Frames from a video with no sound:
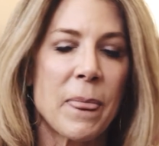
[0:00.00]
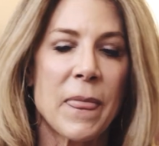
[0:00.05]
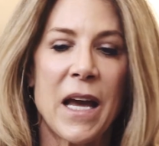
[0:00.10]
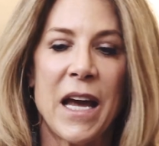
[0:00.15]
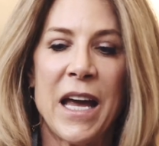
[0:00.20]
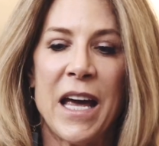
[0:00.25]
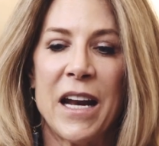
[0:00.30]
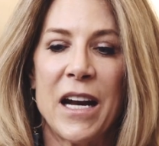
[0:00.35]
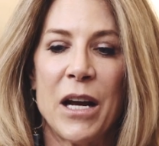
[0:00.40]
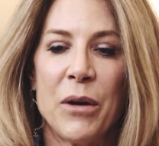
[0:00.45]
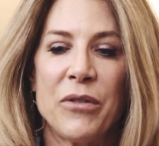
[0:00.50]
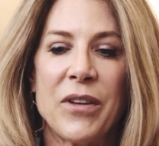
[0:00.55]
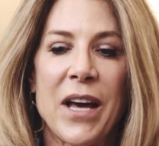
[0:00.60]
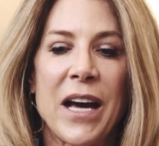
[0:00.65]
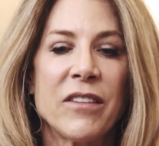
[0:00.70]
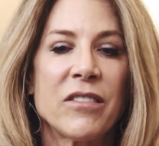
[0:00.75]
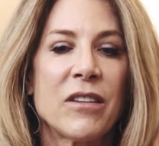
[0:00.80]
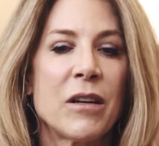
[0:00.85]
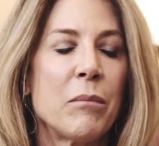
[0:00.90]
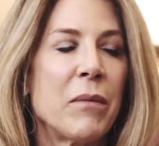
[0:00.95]
And I was
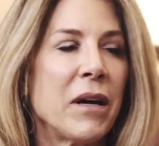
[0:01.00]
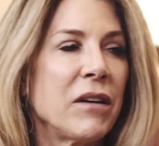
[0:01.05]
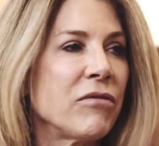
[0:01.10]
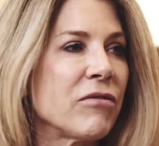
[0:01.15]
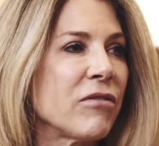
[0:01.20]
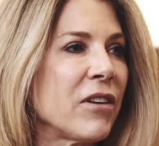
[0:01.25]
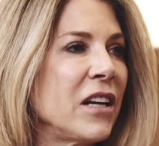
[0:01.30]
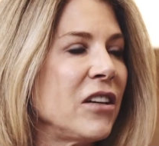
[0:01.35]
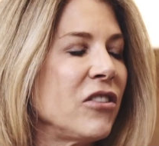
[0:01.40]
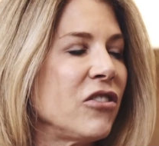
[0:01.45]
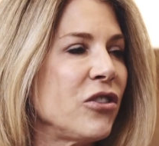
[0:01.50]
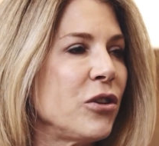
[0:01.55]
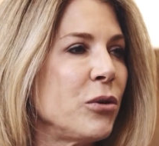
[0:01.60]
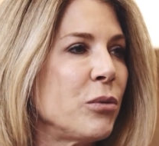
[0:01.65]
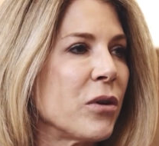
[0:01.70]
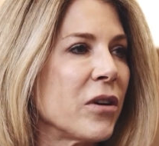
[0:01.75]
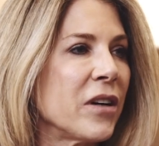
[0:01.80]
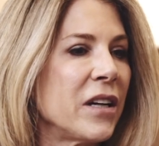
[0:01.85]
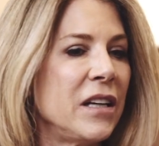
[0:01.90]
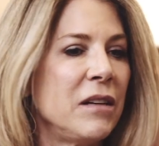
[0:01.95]
asking my friends who
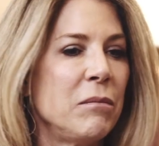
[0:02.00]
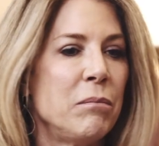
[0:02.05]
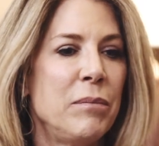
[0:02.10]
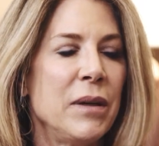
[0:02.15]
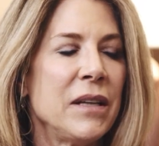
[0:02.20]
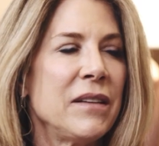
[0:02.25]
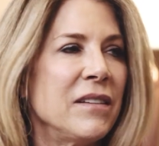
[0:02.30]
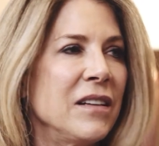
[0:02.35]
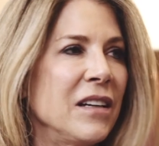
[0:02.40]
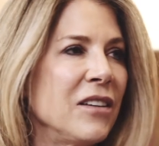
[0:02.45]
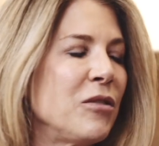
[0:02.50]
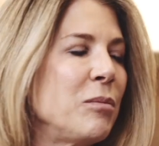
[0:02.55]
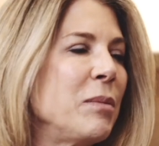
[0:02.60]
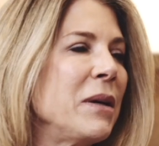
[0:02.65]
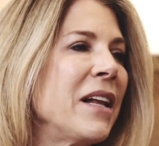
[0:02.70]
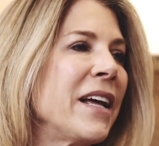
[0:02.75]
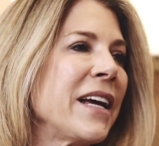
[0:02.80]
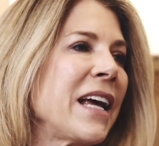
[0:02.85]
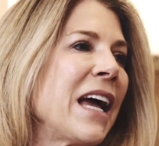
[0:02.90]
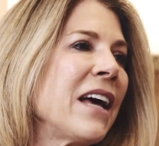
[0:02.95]
were in business, be
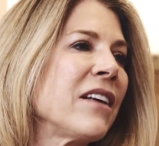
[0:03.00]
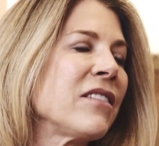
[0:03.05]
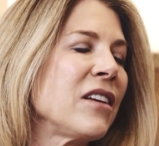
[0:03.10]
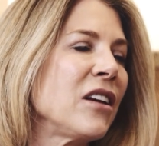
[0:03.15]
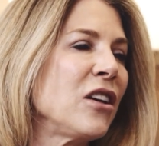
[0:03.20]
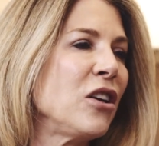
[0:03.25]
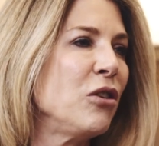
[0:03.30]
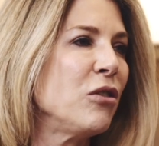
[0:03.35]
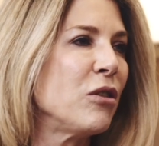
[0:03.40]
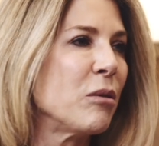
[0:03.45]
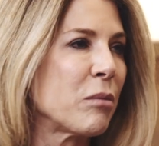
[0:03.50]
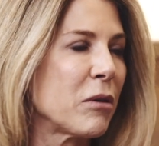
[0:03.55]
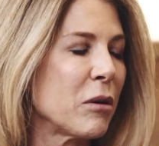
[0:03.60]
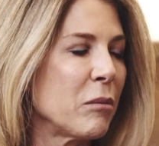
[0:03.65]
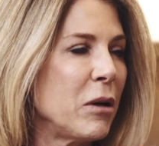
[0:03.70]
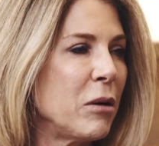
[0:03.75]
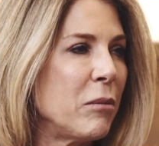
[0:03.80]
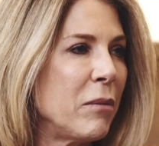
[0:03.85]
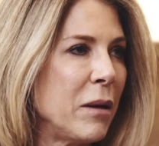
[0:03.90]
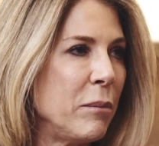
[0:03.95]
like asking you to
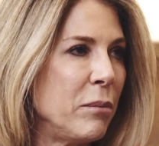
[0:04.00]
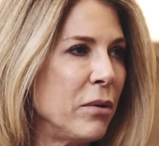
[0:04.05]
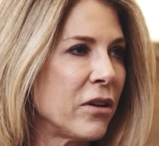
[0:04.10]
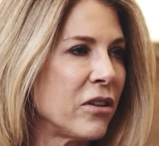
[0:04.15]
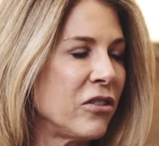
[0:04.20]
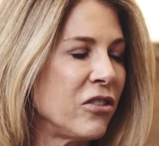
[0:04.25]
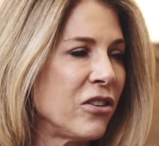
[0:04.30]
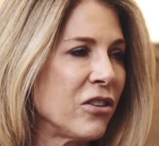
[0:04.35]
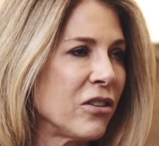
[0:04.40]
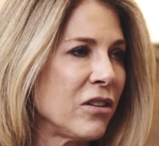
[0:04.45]
promote my book to